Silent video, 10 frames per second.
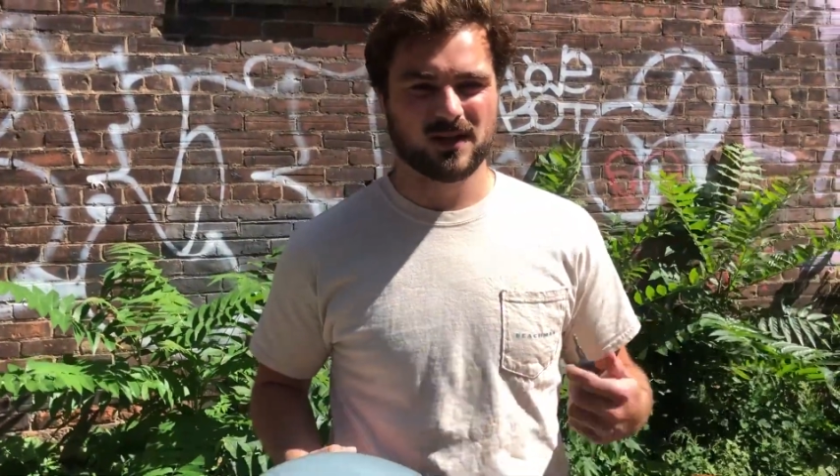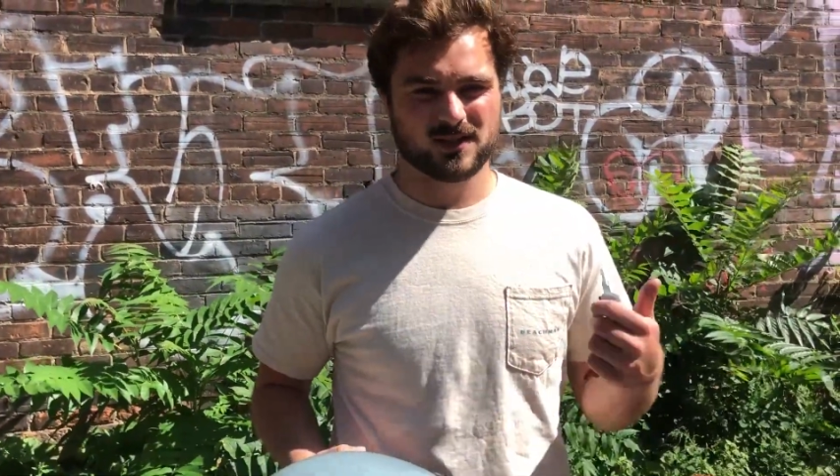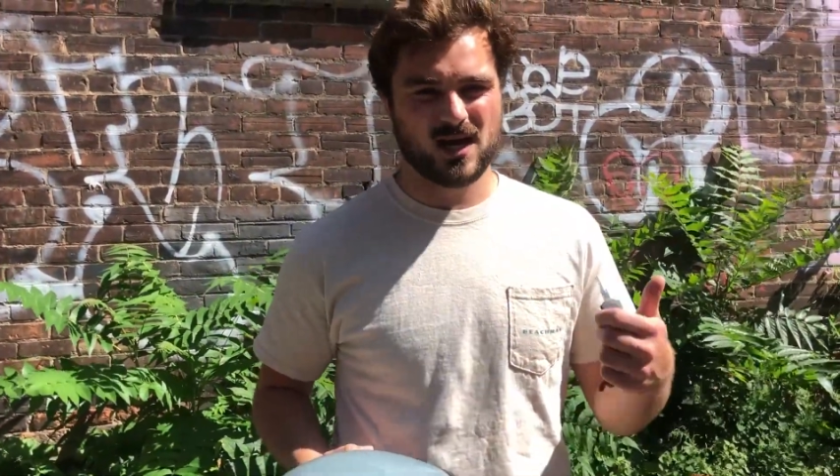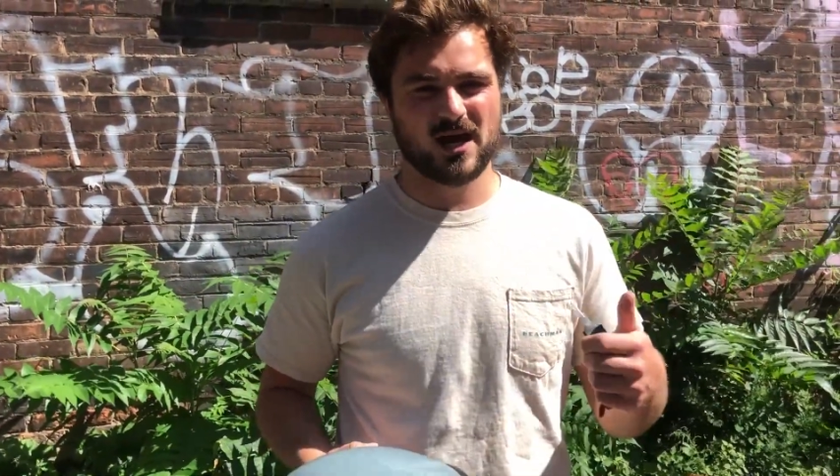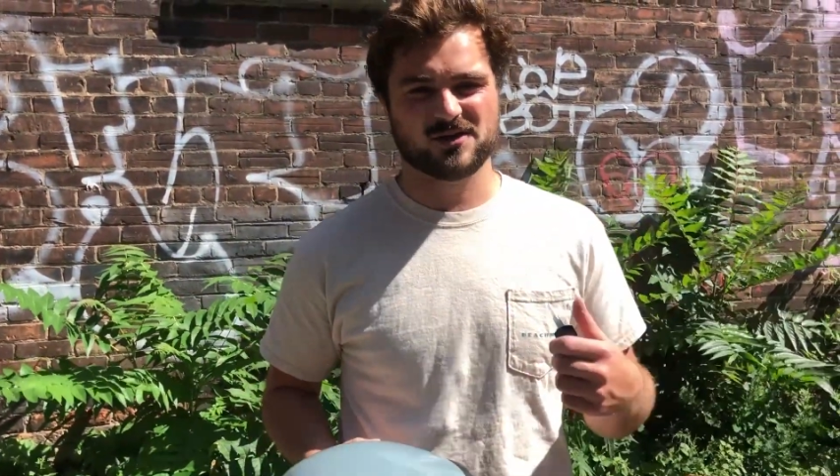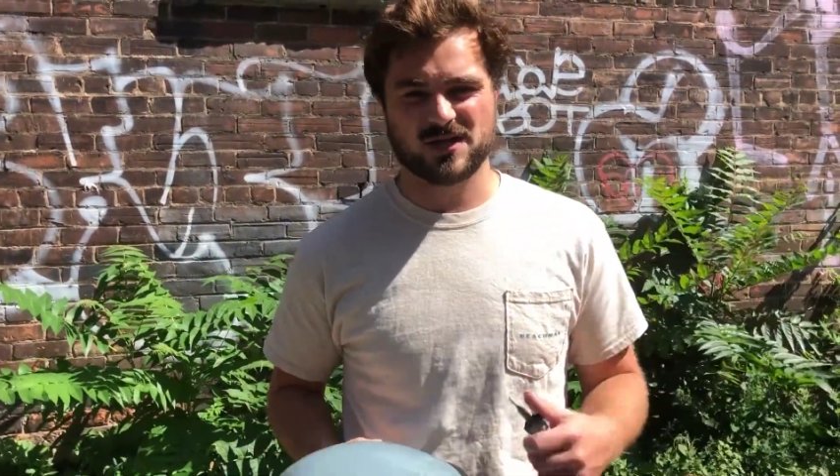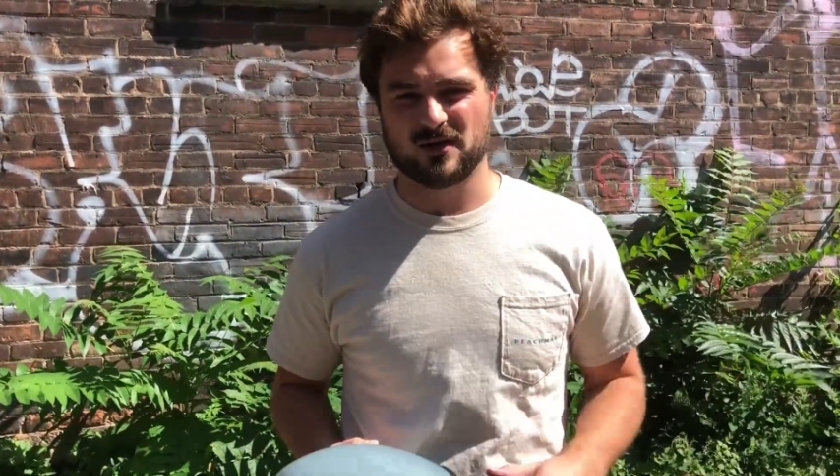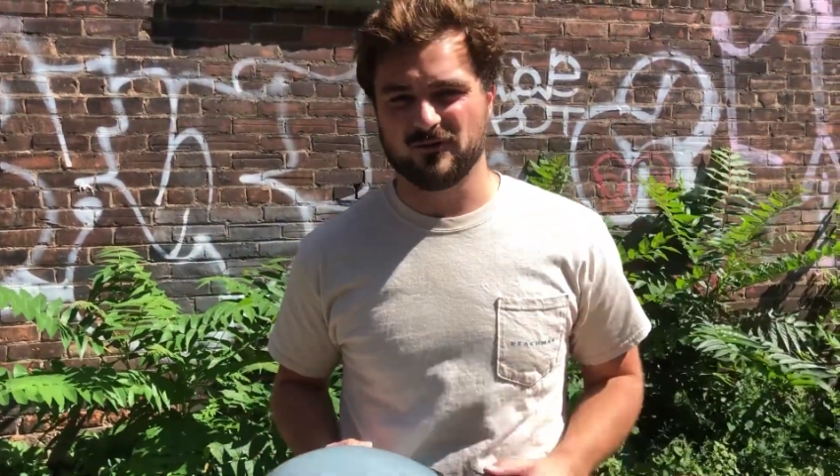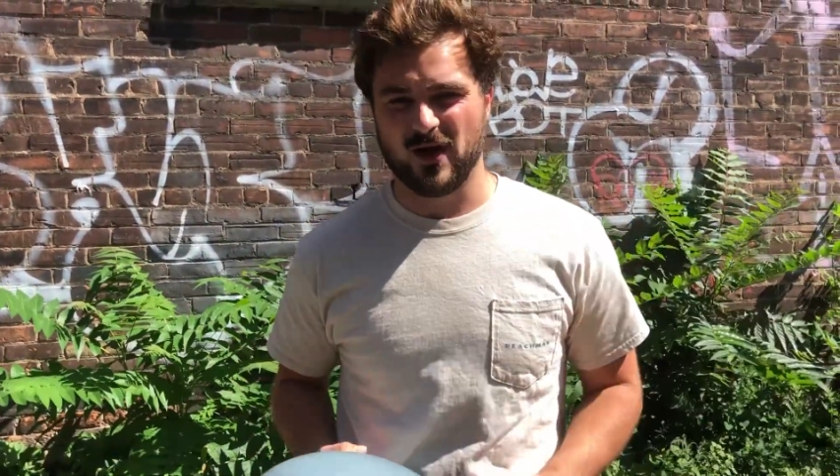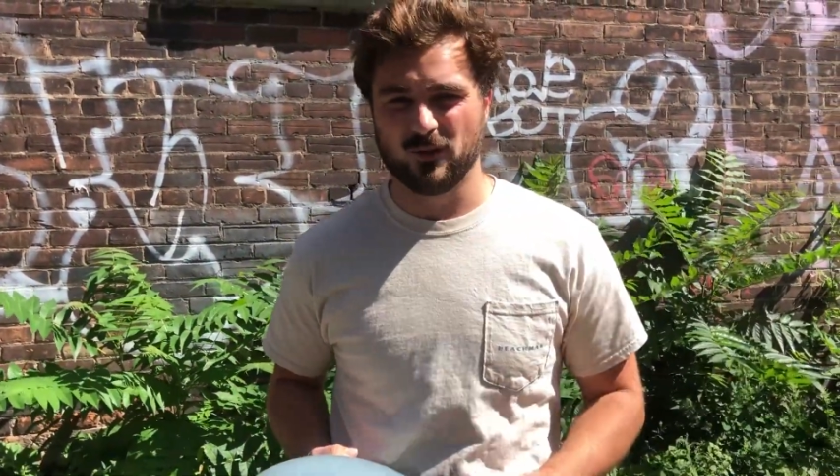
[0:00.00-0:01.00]
It's a higher
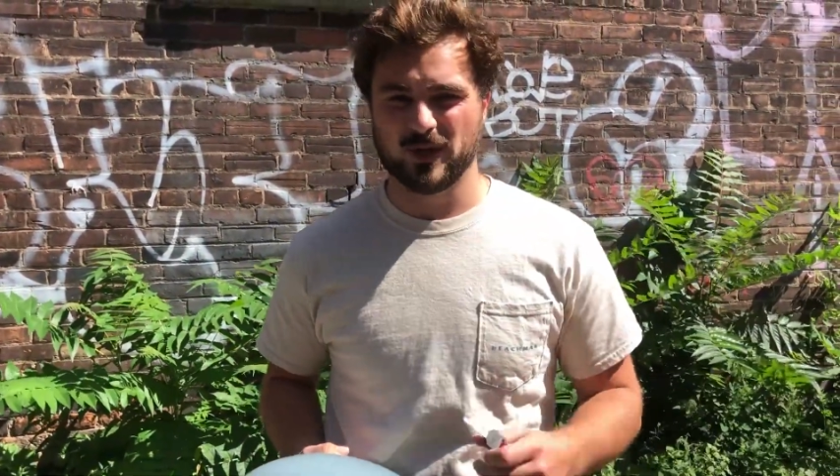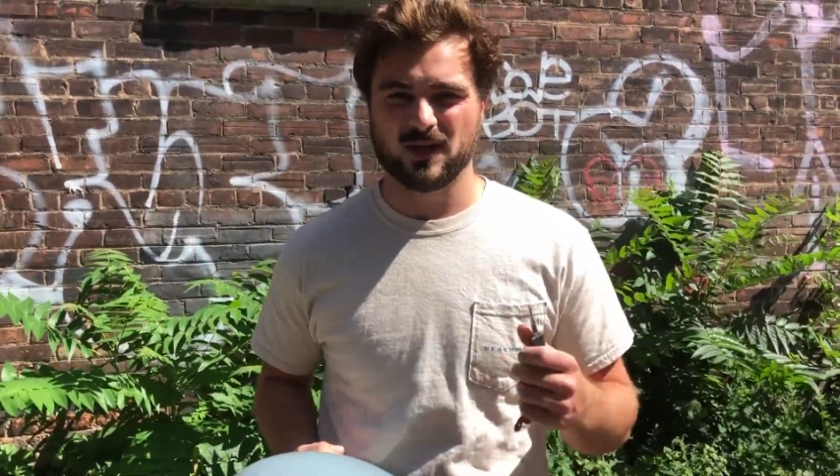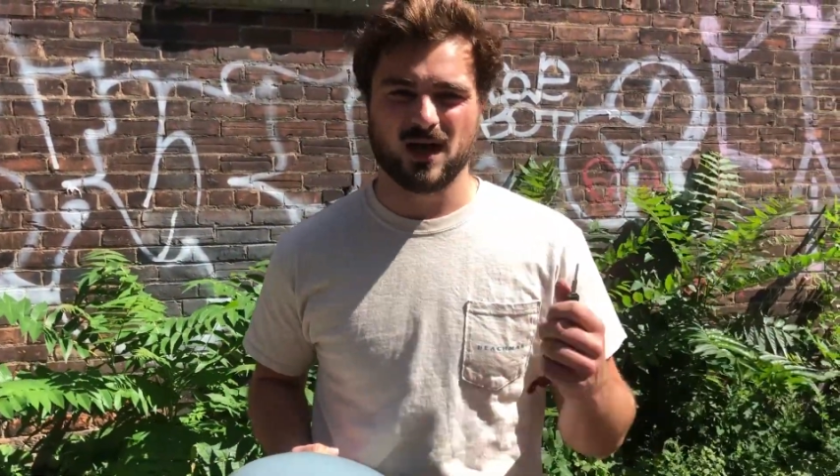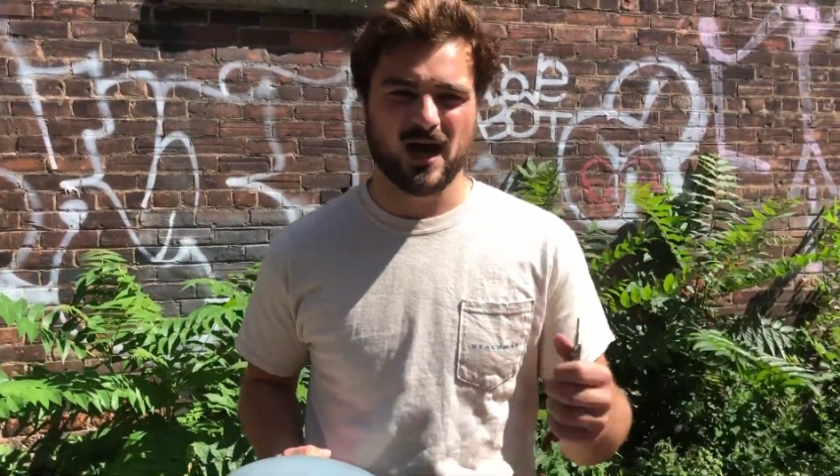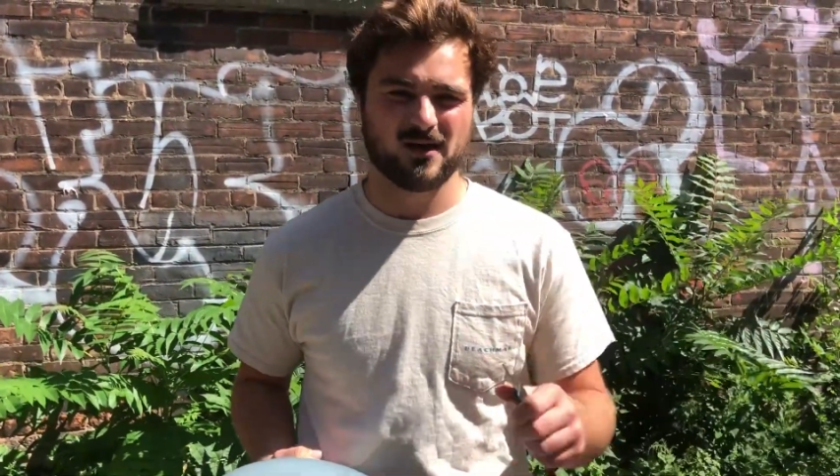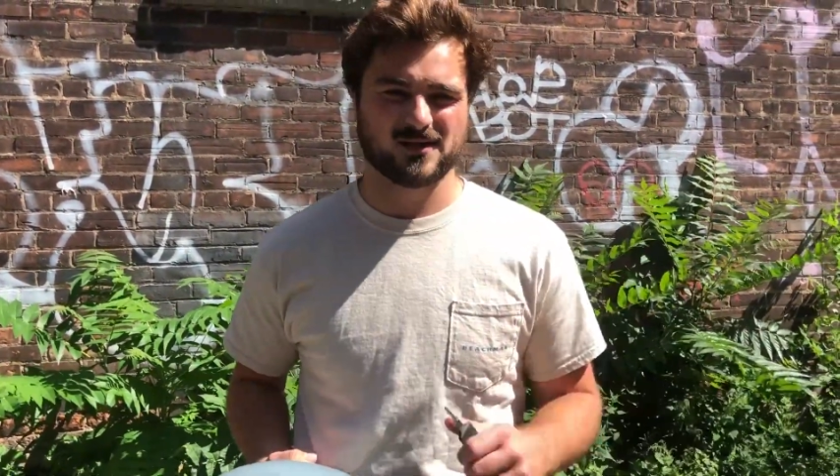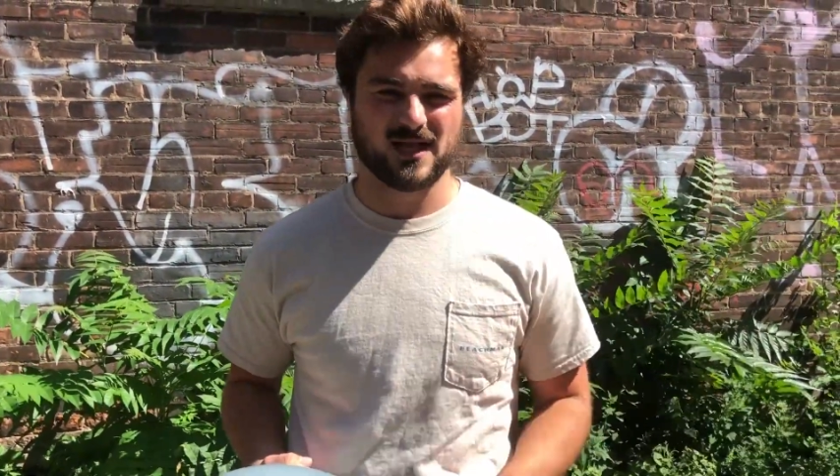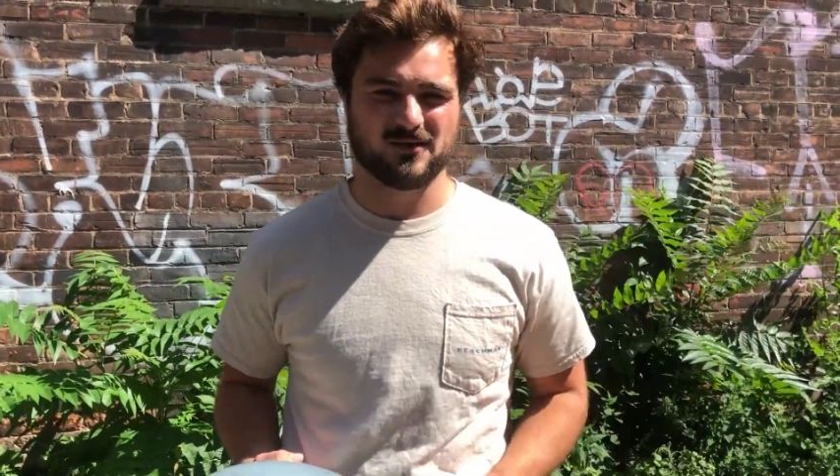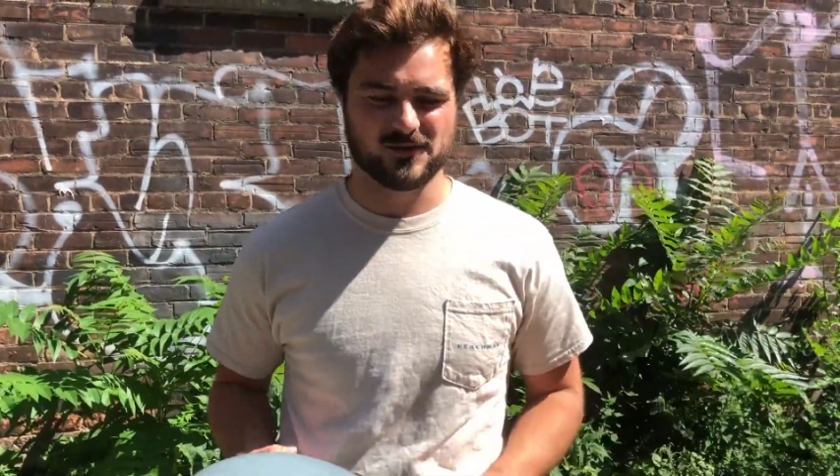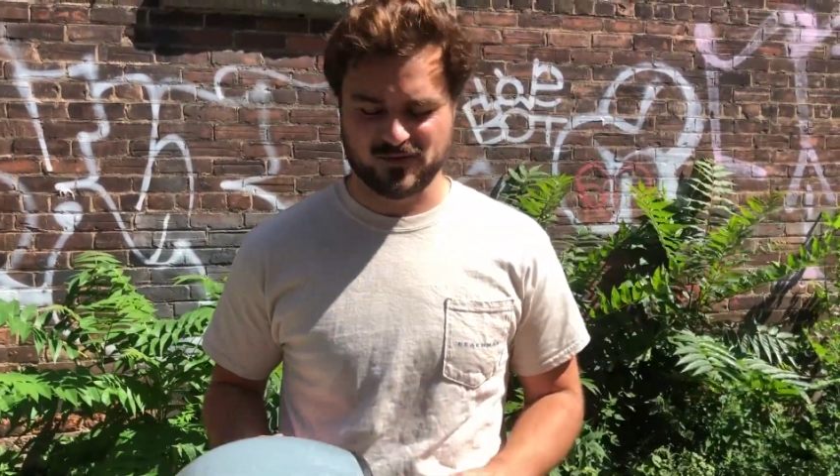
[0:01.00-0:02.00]
standard of helmet, a higher
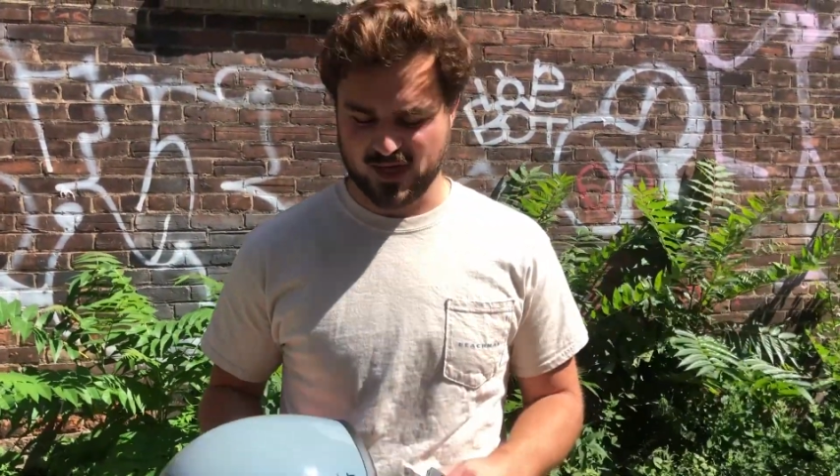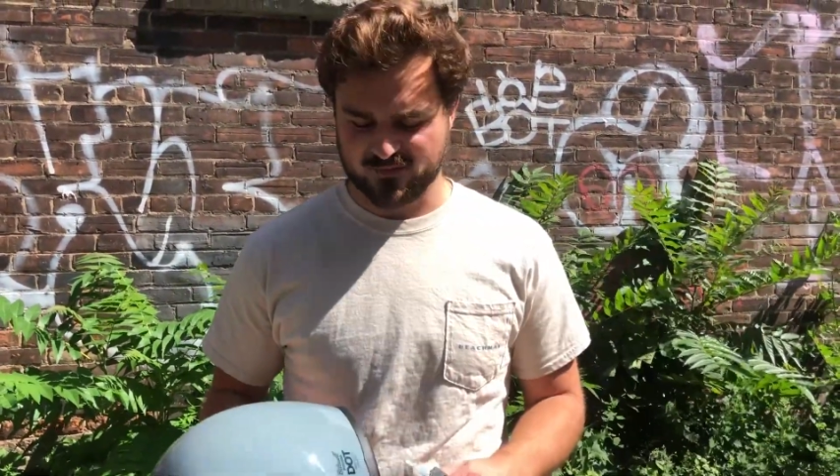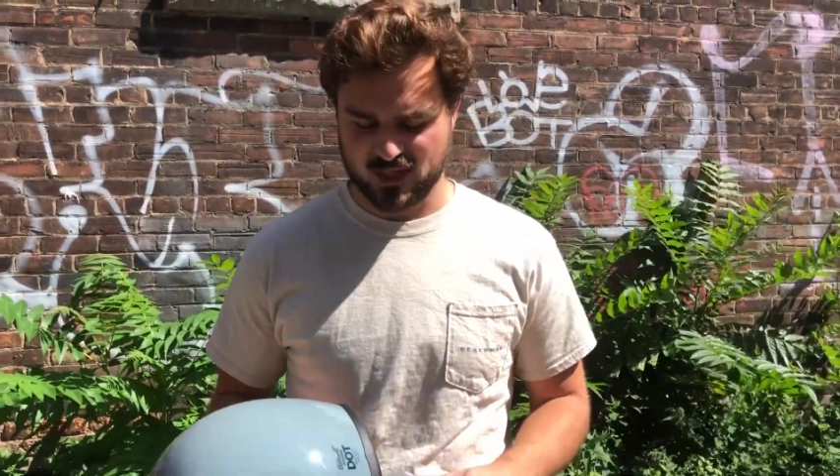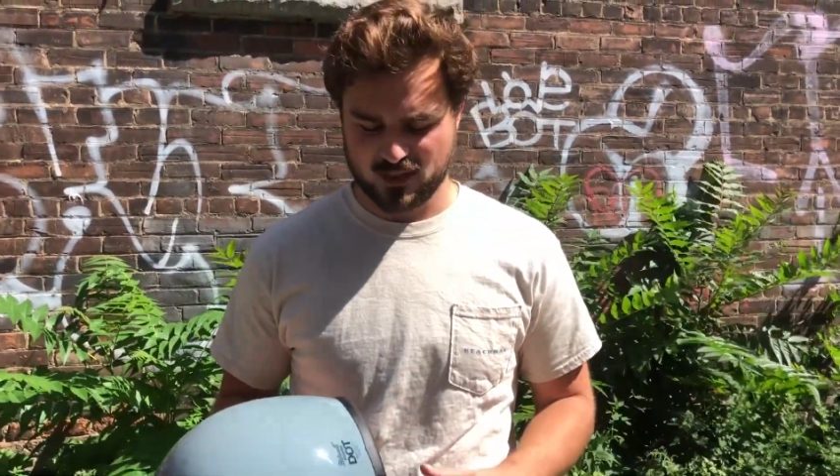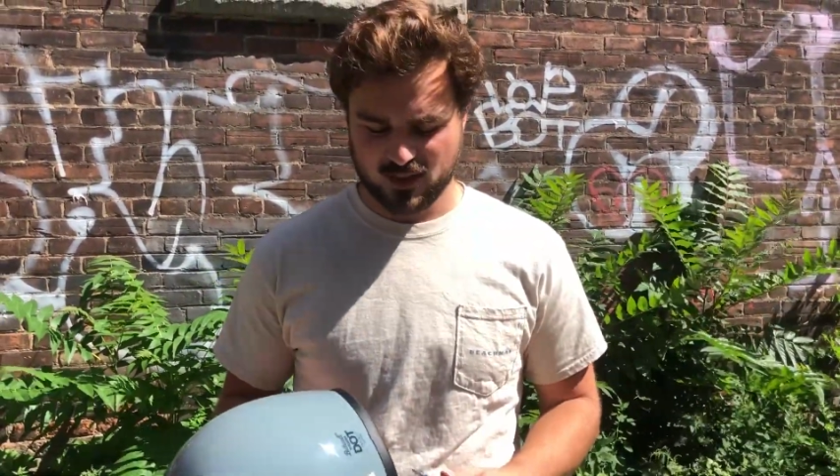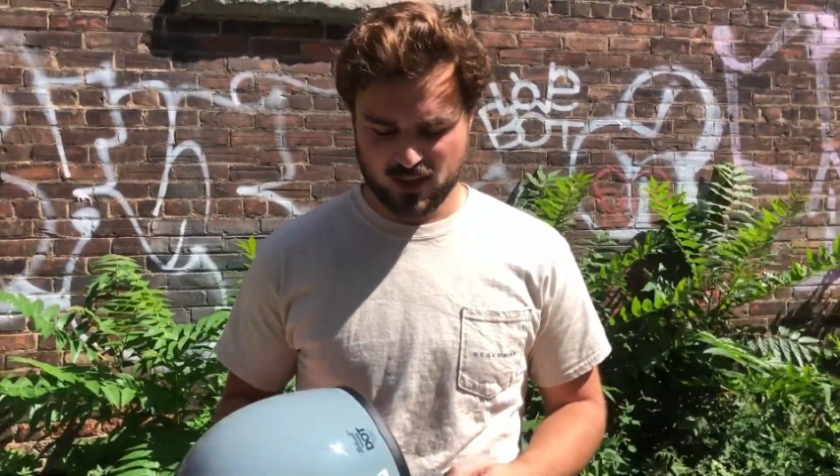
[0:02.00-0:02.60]
standard of safety.